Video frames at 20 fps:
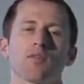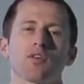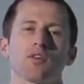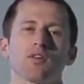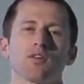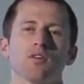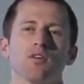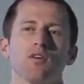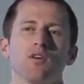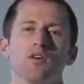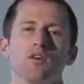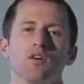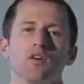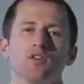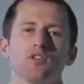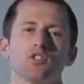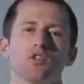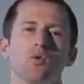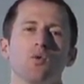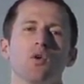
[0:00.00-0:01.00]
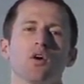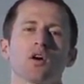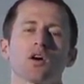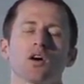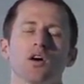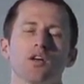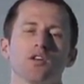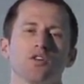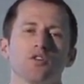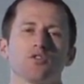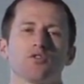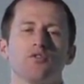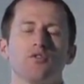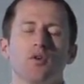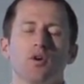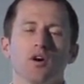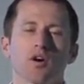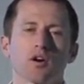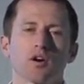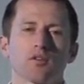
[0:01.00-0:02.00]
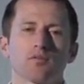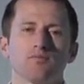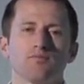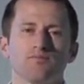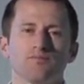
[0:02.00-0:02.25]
it to work on your fork.